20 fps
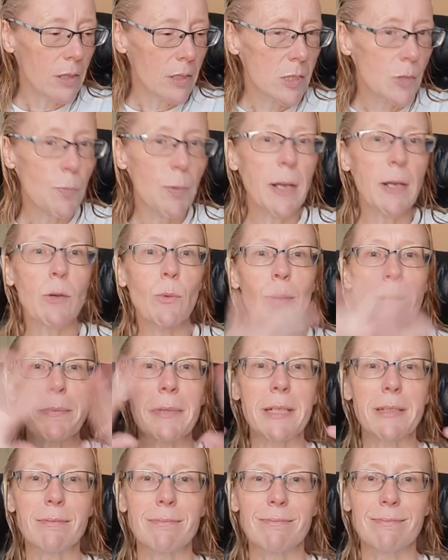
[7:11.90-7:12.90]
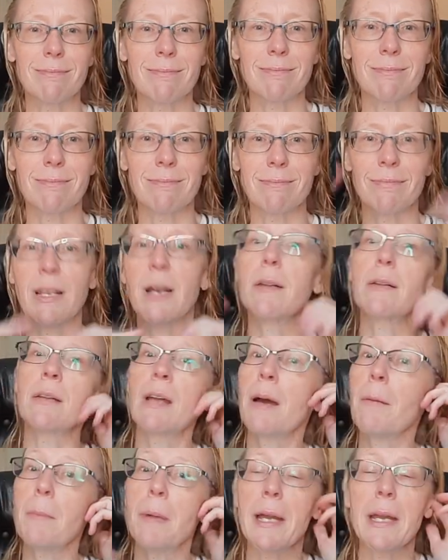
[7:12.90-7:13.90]
spider webbing.
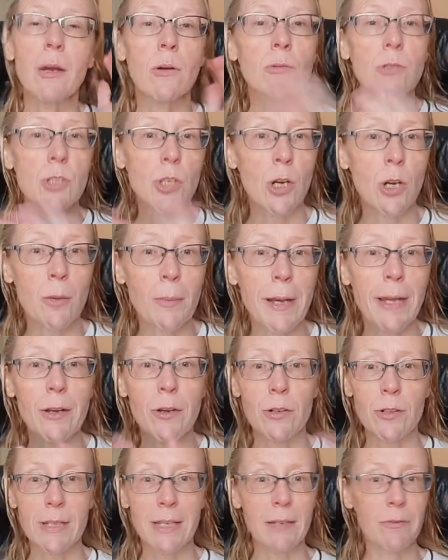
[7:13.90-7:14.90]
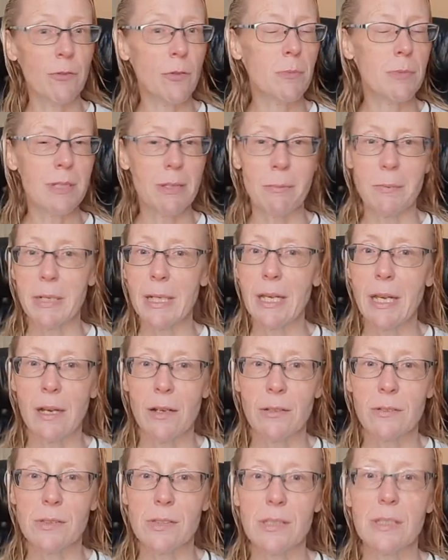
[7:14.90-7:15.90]
Not my own term. I heard that from somebody
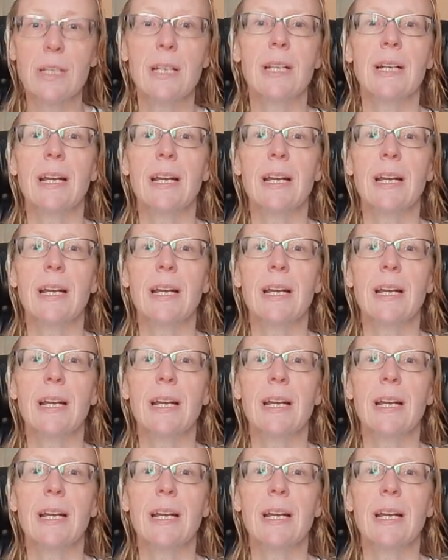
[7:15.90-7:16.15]
else.